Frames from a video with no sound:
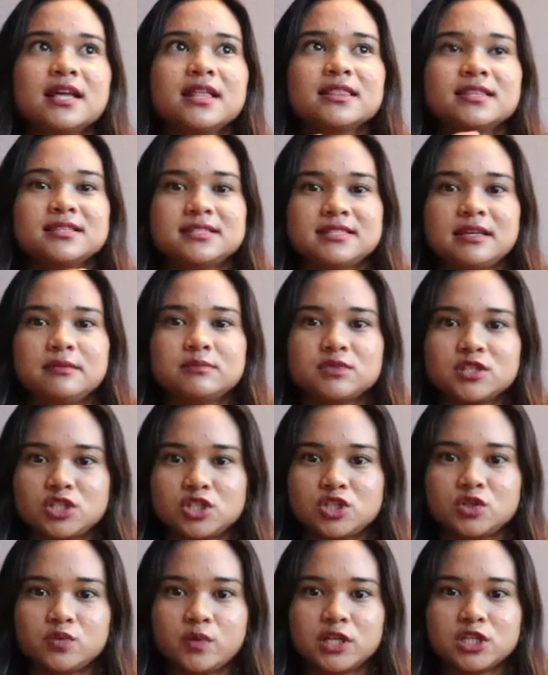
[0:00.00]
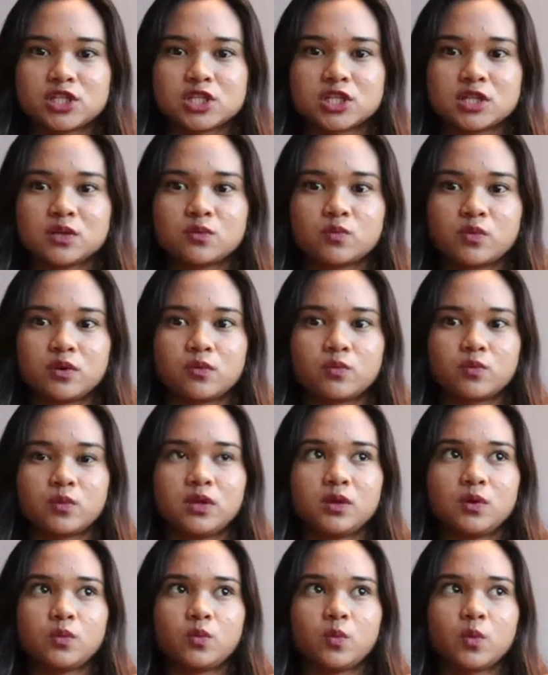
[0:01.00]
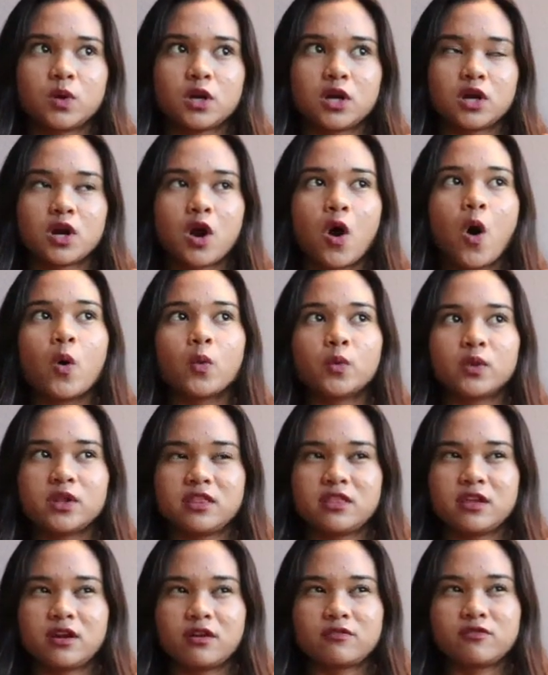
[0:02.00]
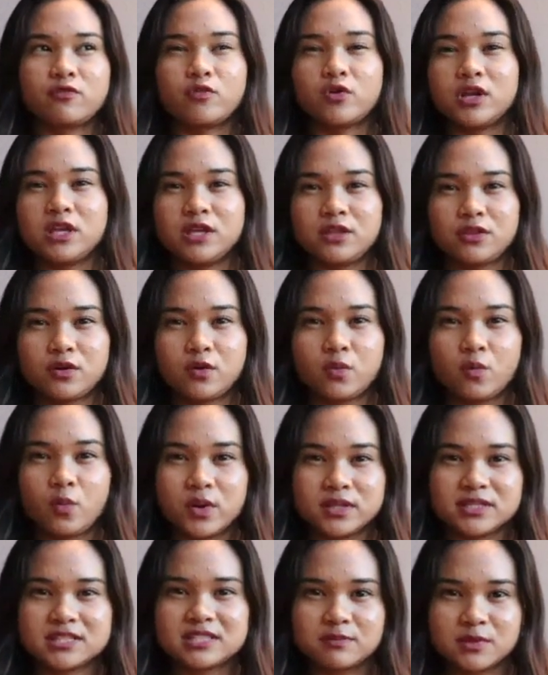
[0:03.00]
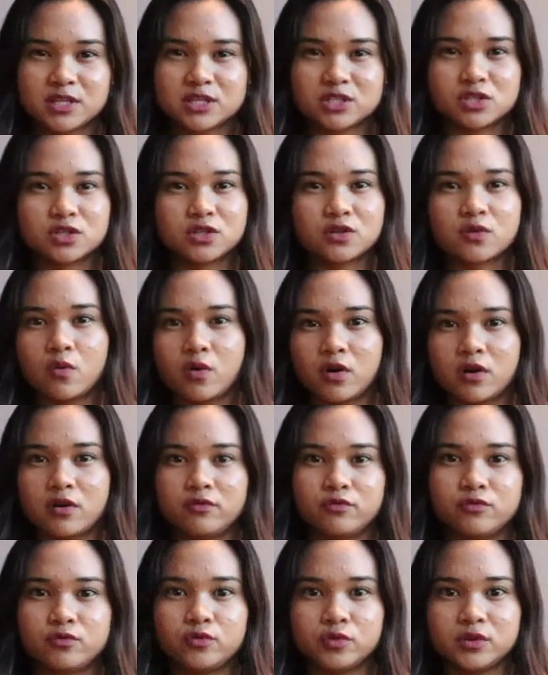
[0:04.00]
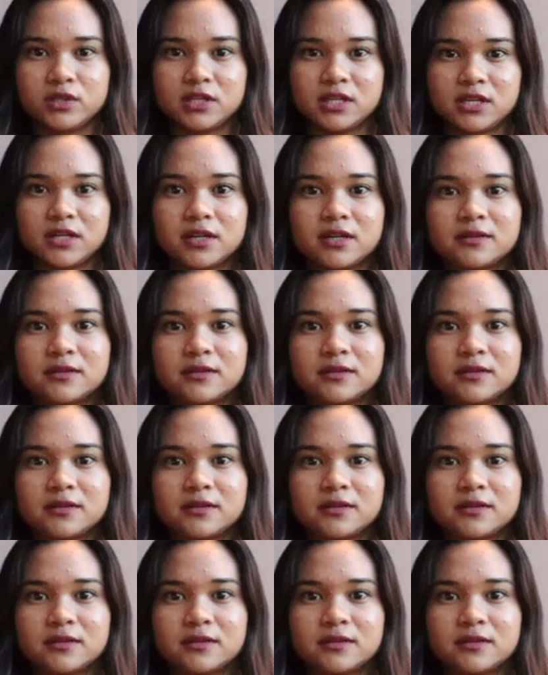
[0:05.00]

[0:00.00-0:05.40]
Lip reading: the same situation where we were only there for either 1 semester or a full year.